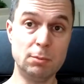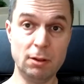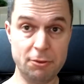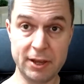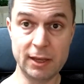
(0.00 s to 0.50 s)

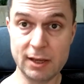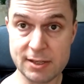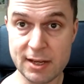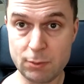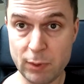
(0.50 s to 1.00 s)
notable
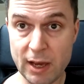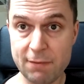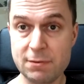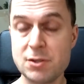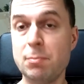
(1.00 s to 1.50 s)
thing, is that
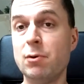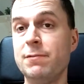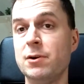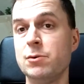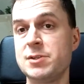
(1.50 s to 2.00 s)
we have
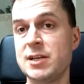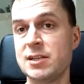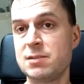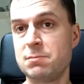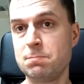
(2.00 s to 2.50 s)
support for
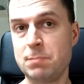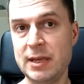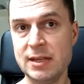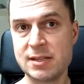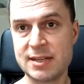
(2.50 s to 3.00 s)

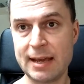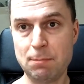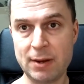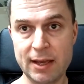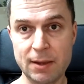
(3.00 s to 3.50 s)
OCSP
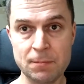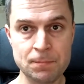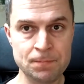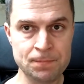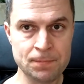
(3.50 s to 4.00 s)
stapling